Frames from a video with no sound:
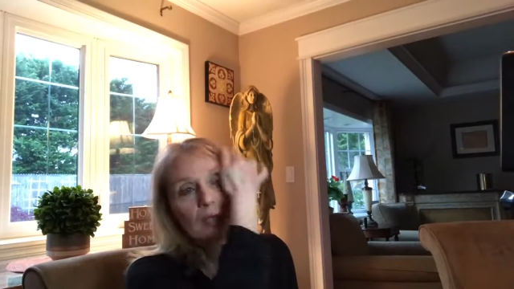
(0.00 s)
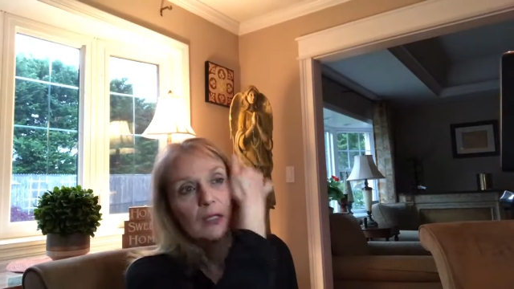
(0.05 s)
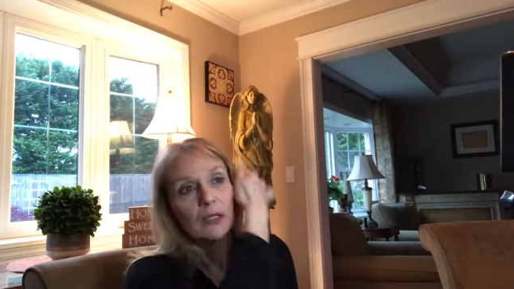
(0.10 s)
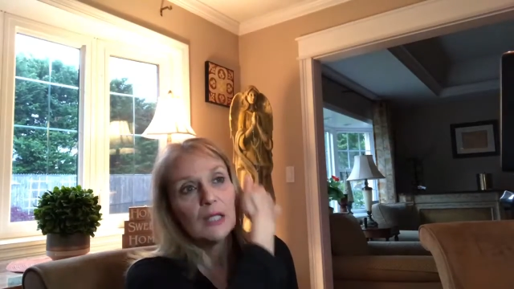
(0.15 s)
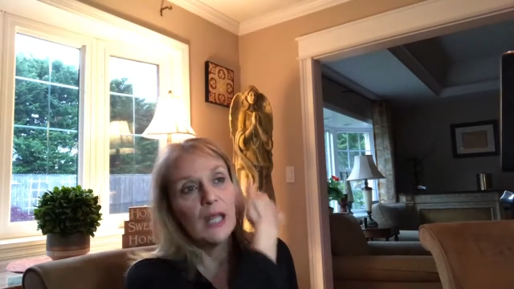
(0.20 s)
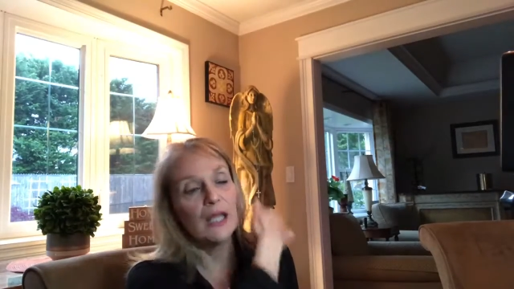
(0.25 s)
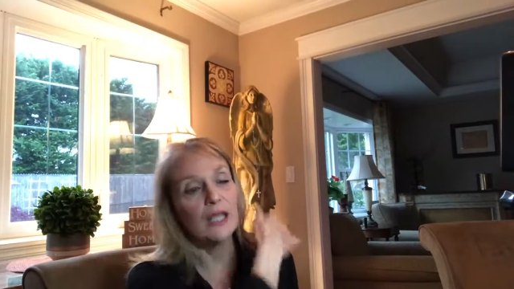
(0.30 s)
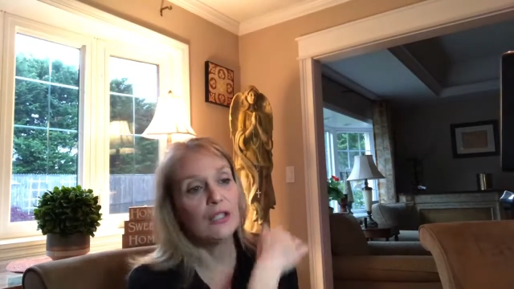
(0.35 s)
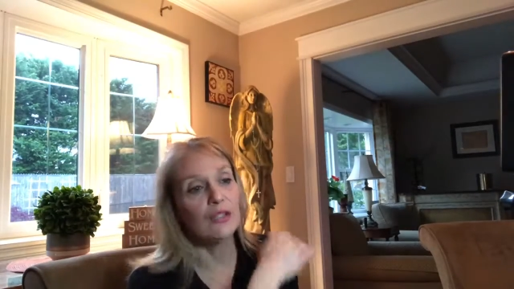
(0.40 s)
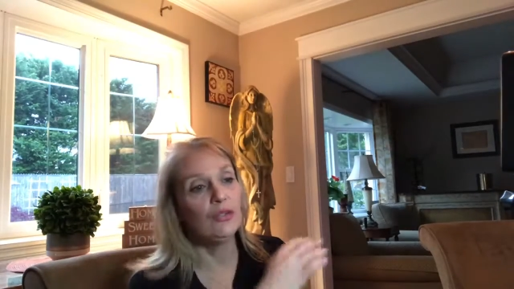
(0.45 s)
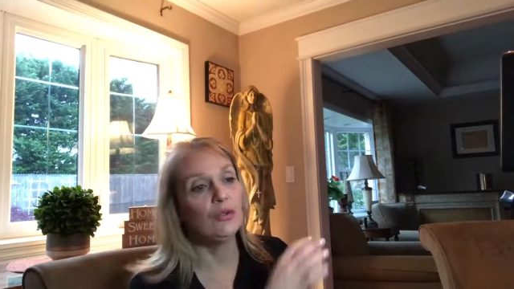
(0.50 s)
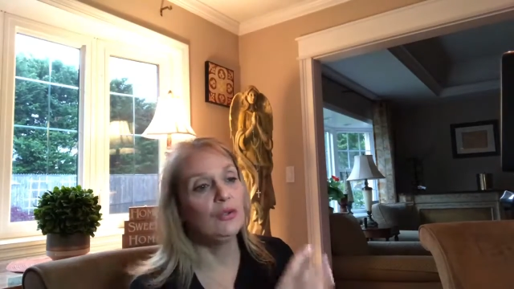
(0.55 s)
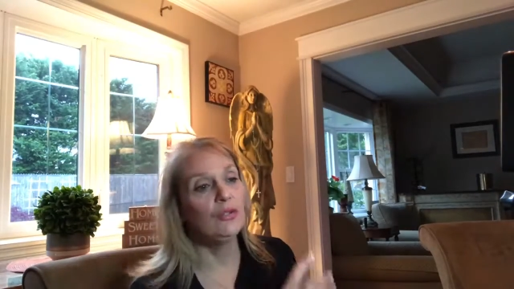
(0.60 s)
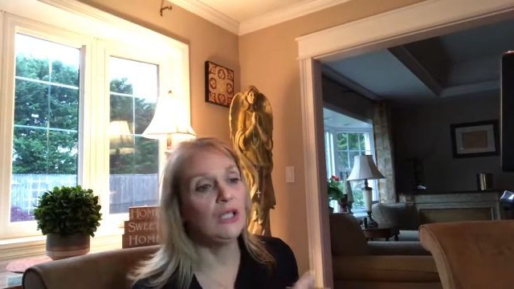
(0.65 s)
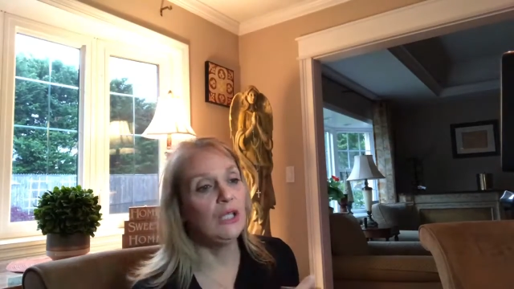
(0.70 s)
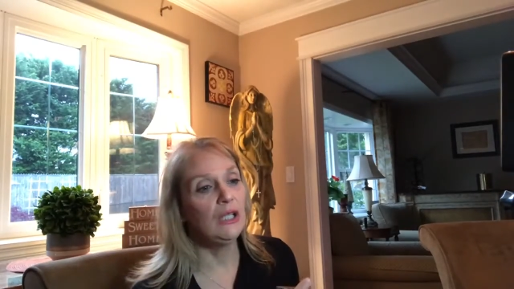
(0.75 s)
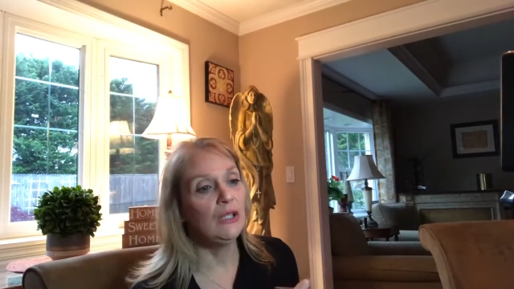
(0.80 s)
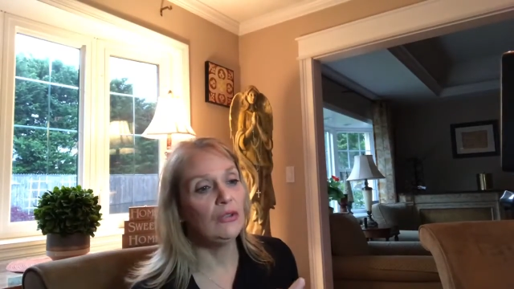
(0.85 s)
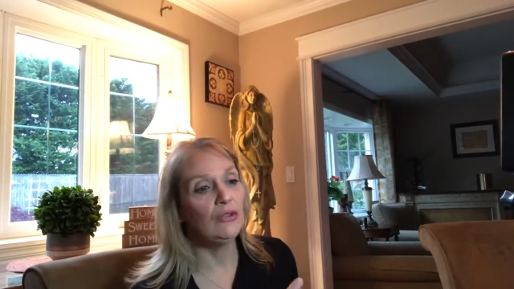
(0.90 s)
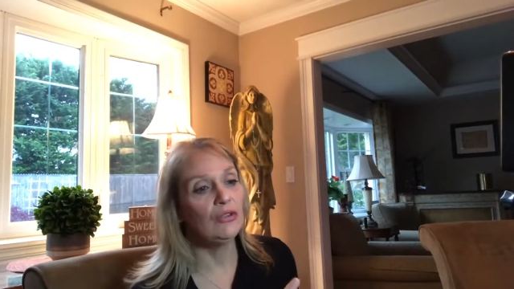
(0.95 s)
Like you
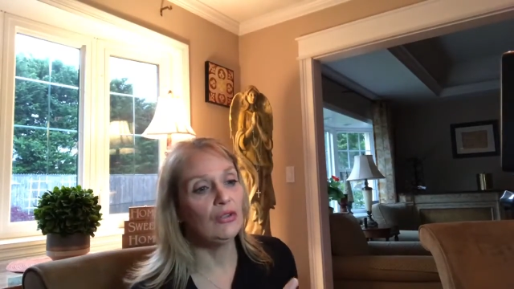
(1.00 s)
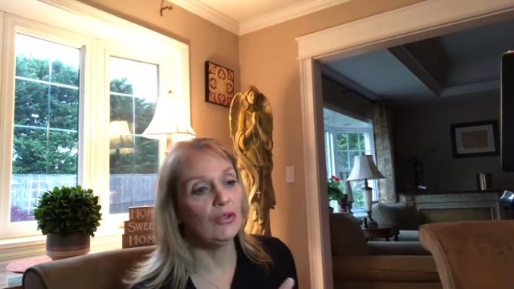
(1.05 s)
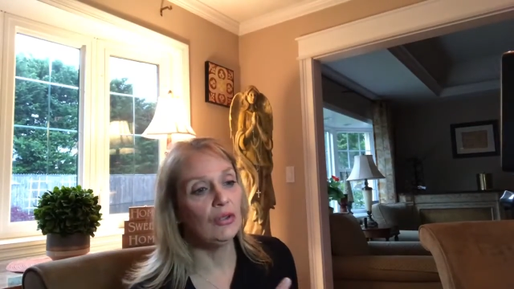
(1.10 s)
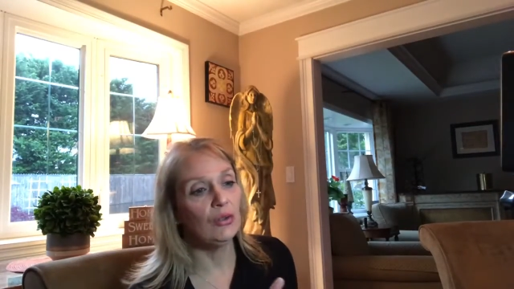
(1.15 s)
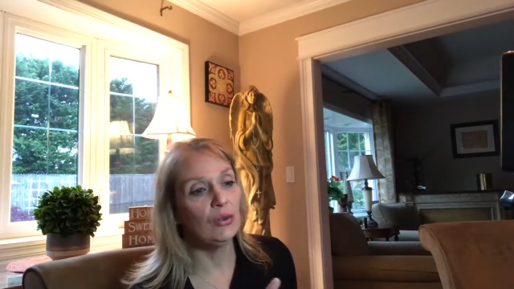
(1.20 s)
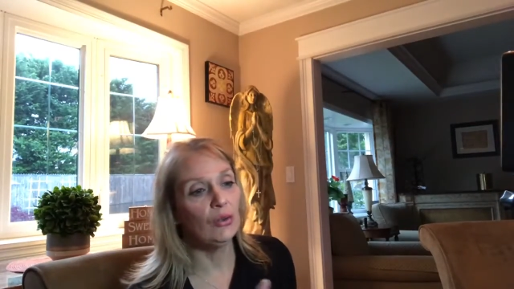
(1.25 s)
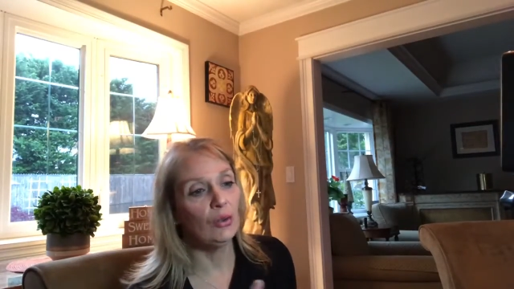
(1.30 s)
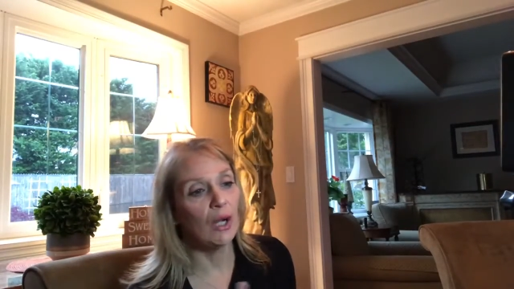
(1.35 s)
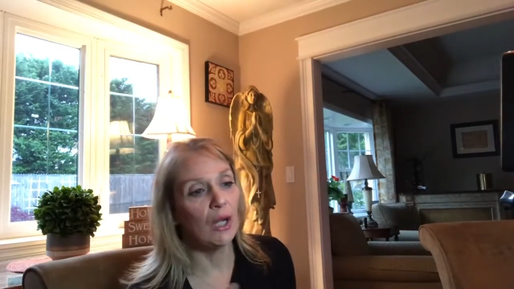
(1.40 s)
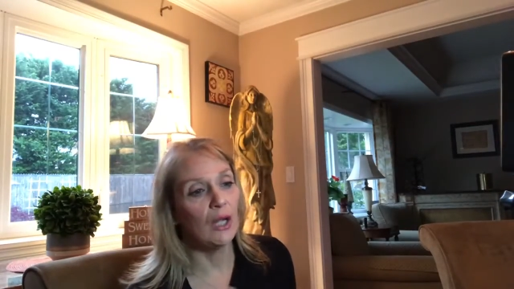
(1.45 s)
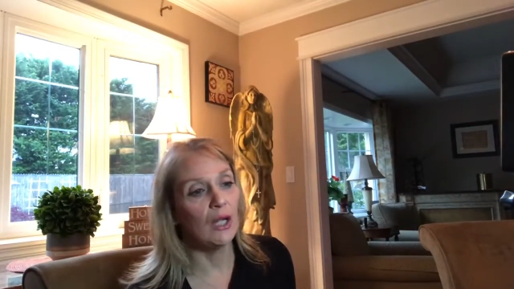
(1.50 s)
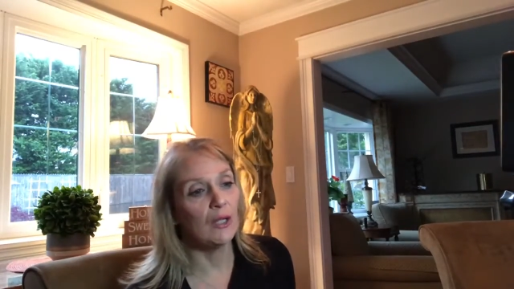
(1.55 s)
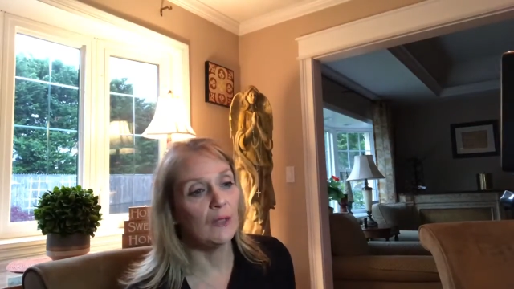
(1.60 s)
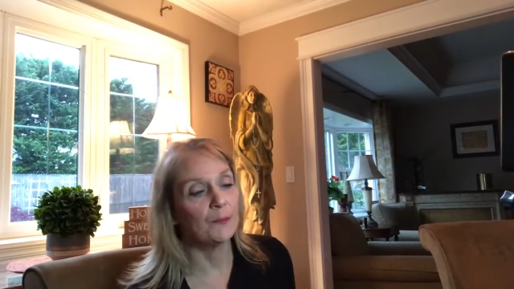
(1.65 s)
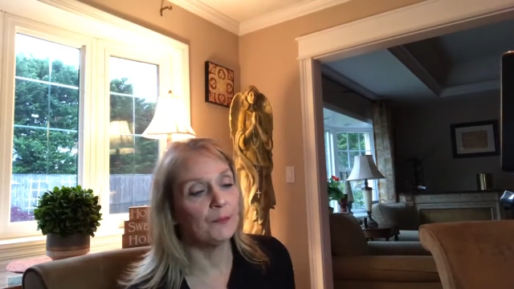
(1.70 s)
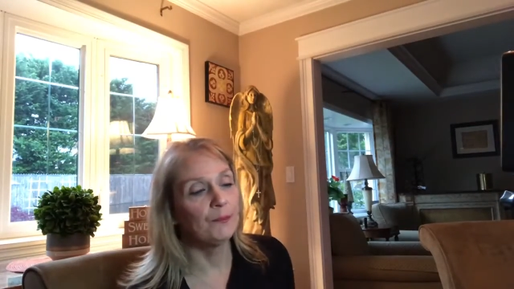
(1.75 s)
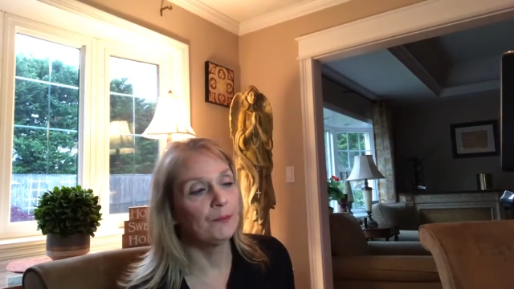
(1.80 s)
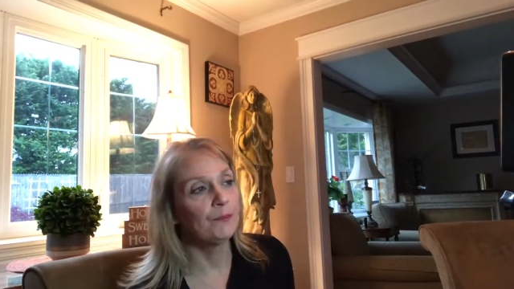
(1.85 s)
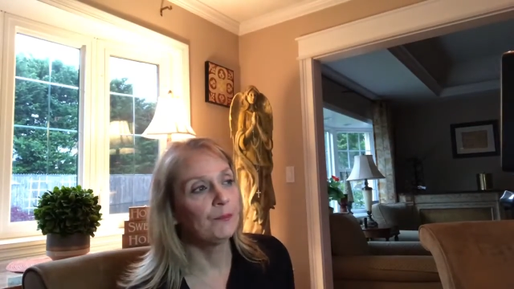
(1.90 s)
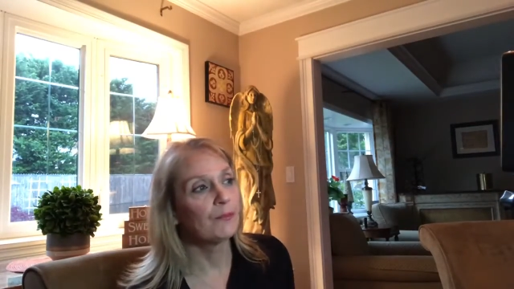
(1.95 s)
need
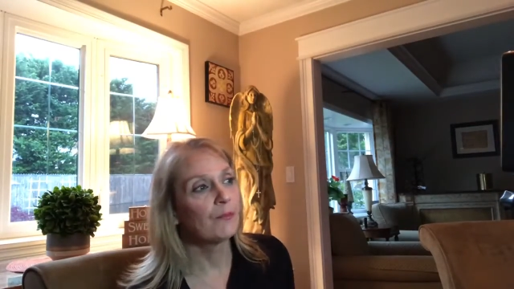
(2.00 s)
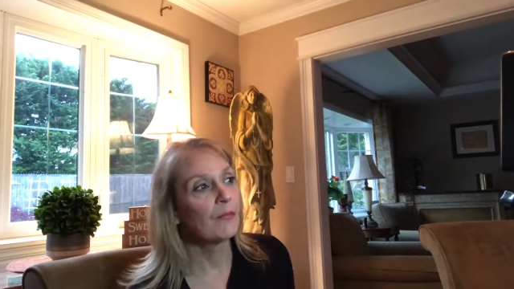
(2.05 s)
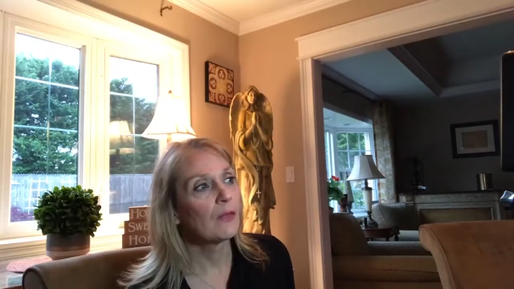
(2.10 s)
to